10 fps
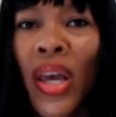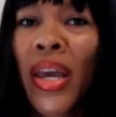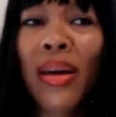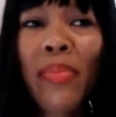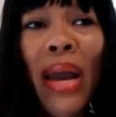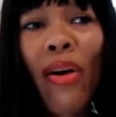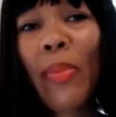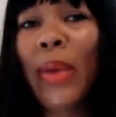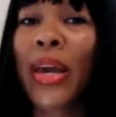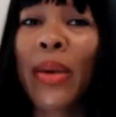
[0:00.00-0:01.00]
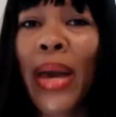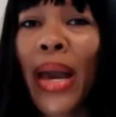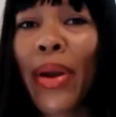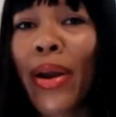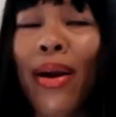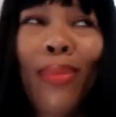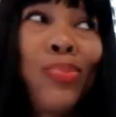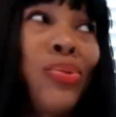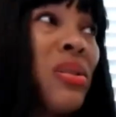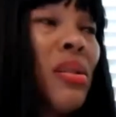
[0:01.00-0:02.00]
He didn't marry me, but he married her.
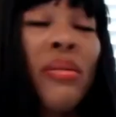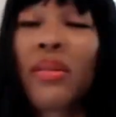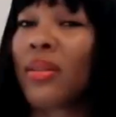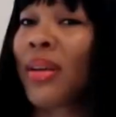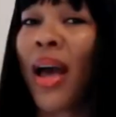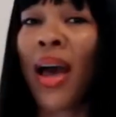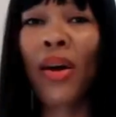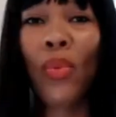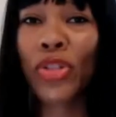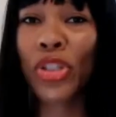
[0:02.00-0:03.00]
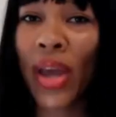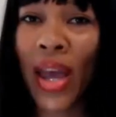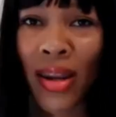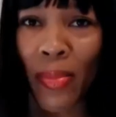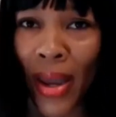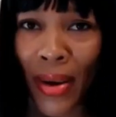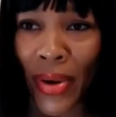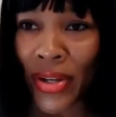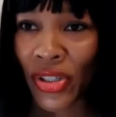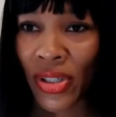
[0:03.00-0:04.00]
I don't want your hand in
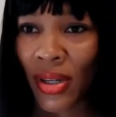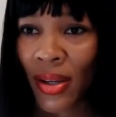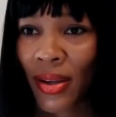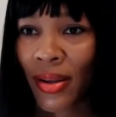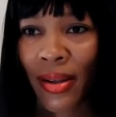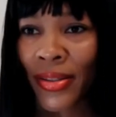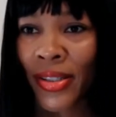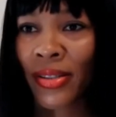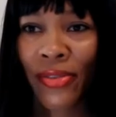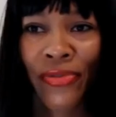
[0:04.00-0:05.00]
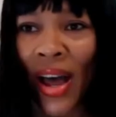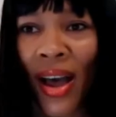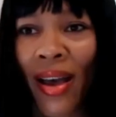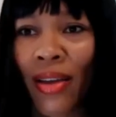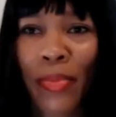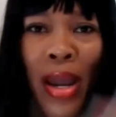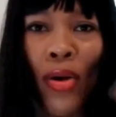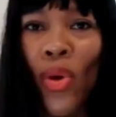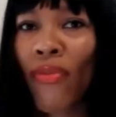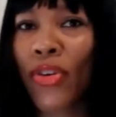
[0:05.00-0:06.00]
marriage. To, to fine, marry
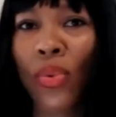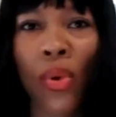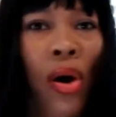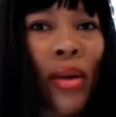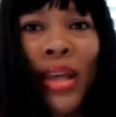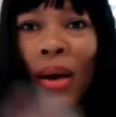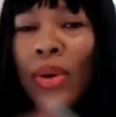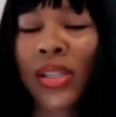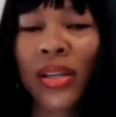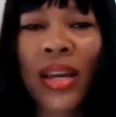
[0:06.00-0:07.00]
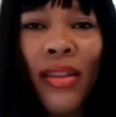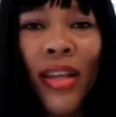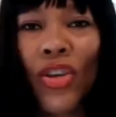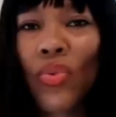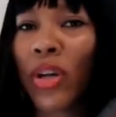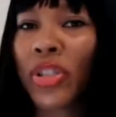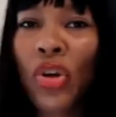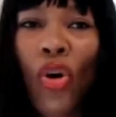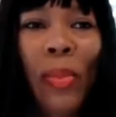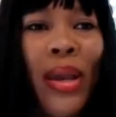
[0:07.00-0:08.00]
whoever you want. That wasn't mm-hmm. anything. You weren't
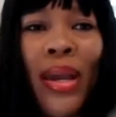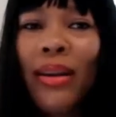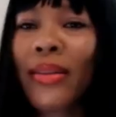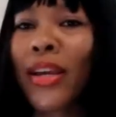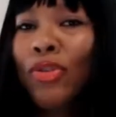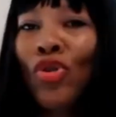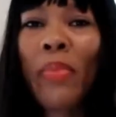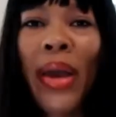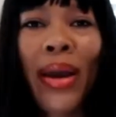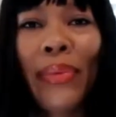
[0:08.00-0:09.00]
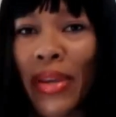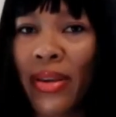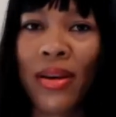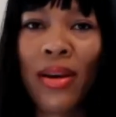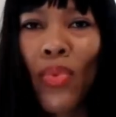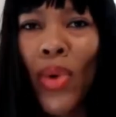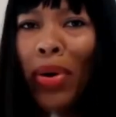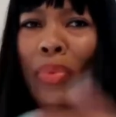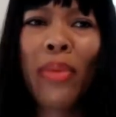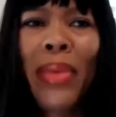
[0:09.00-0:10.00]
showing me anything to marry. Why would
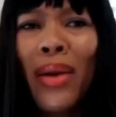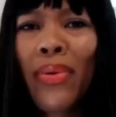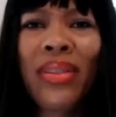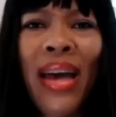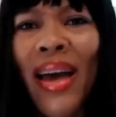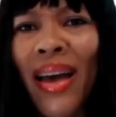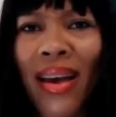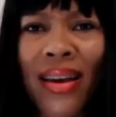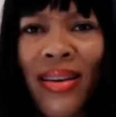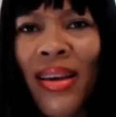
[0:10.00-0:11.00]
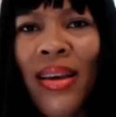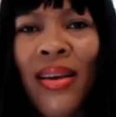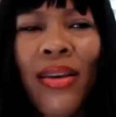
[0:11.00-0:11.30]
I want to mm-hmm. marry that? Mm-hmm.